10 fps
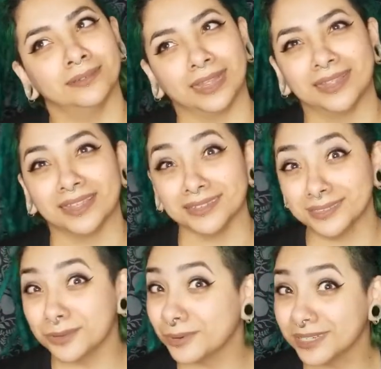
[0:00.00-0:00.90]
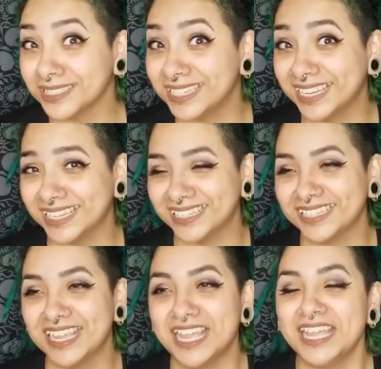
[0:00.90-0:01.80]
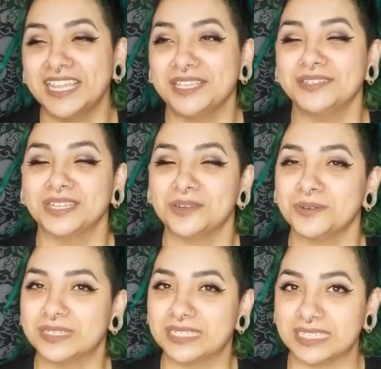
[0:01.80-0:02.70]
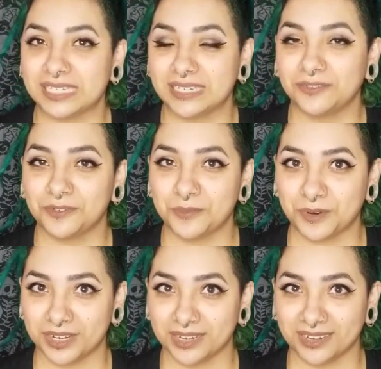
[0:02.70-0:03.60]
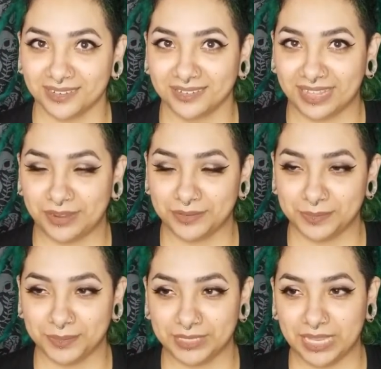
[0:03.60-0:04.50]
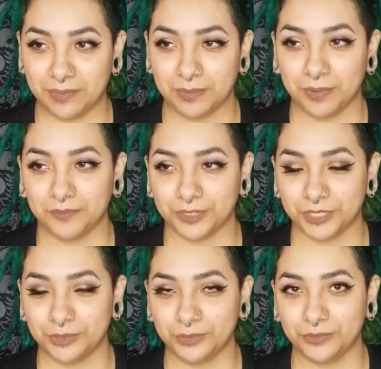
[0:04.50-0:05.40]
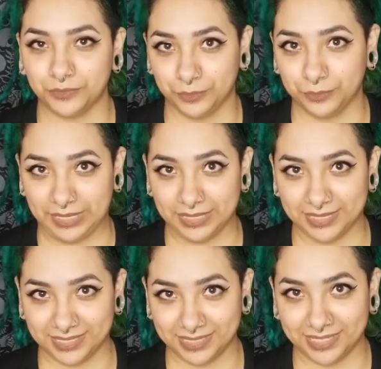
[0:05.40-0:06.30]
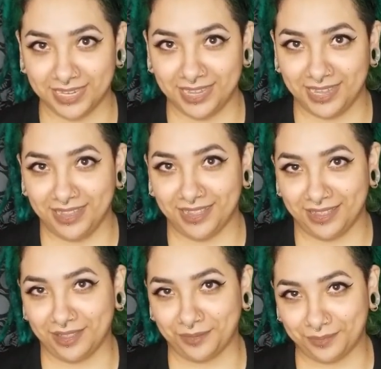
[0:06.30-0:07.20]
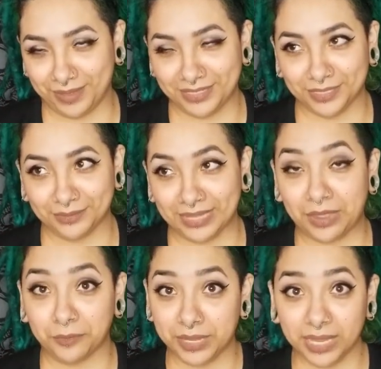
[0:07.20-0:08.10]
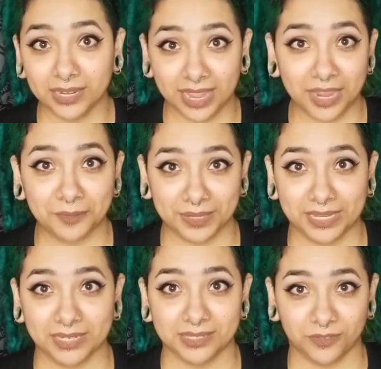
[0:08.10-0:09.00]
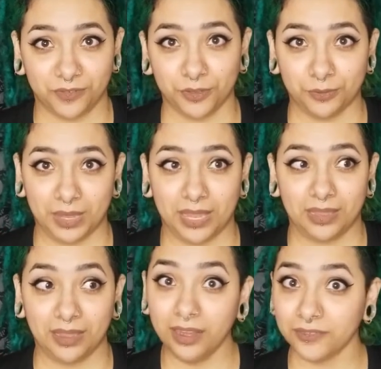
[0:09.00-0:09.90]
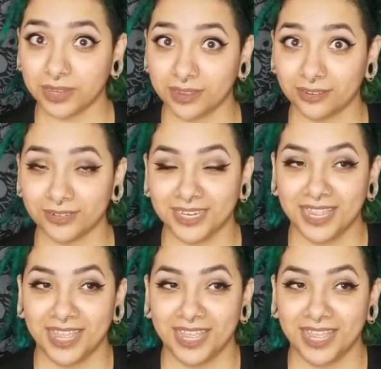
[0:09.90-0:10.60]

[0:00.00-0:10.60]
I guess quarantine. He was on quarantine from work. They were supposed to keep him home for 2 full weeks. So that weekend I had planned to film a hair video.